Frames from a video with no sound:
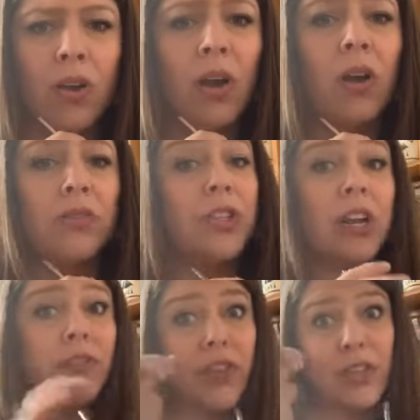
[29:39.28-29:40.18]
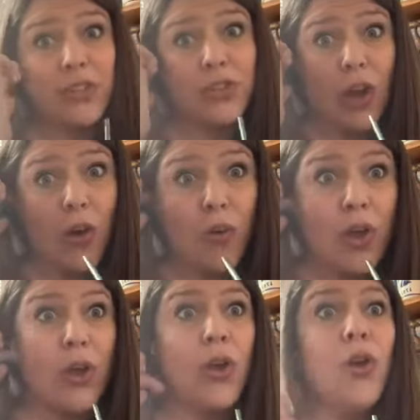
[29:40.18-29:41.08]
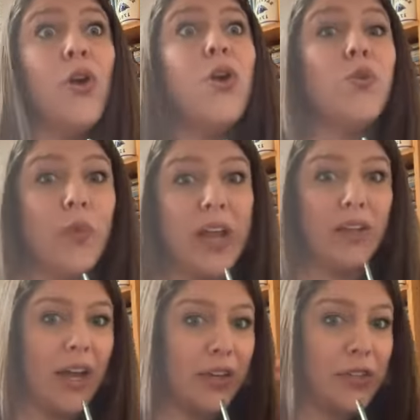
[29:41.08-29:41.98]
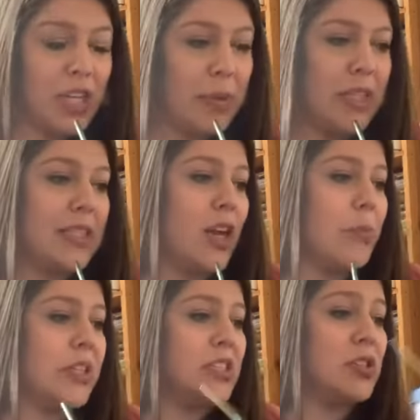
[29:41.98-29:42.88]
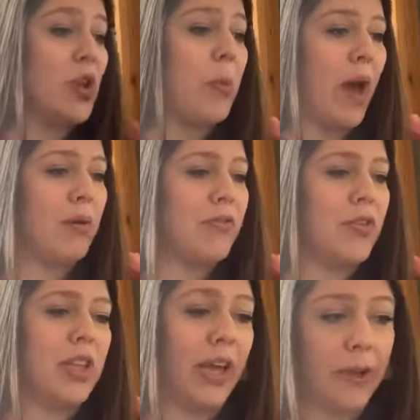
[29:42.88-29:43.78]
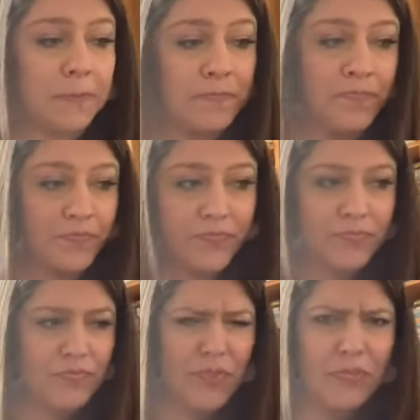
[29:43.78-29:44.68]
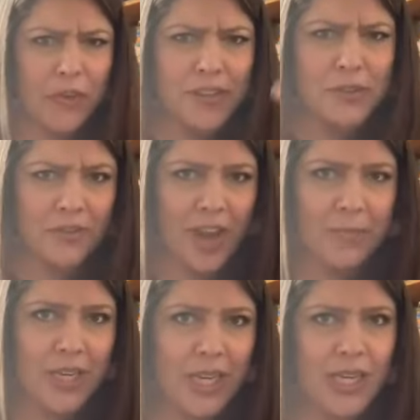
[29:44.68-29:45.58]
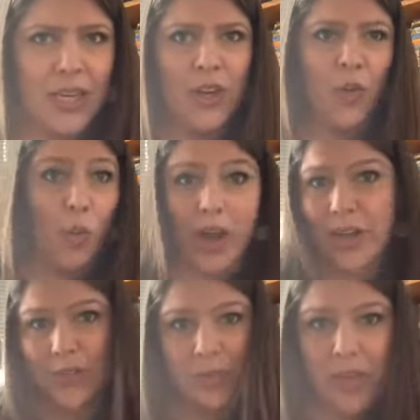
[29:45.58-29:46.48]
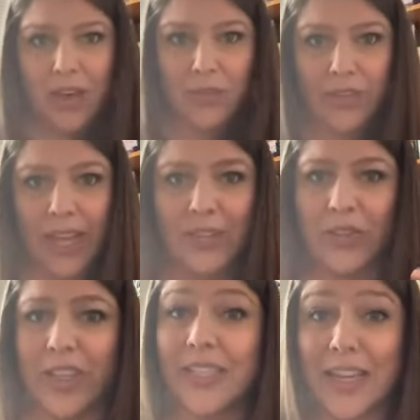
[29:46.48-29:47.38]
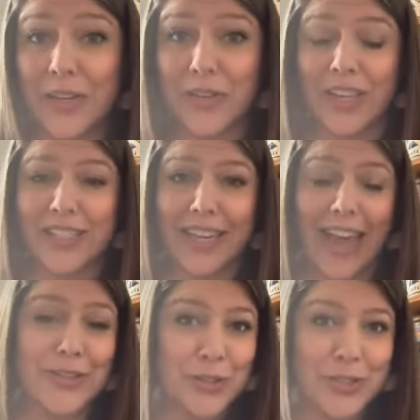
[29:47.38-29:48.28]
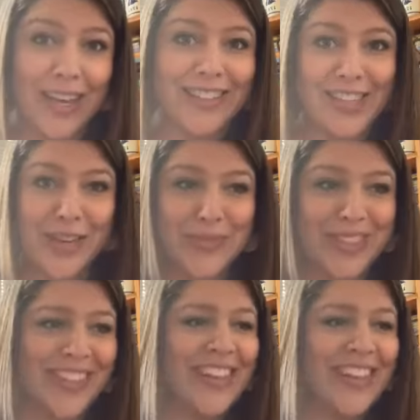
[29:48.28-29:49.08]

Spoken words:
Oh, Jennifer, that is so real. I know you talk about this later, but this is so powerful that like friends or family want you to be healthy. And so they send you things like exercise tips.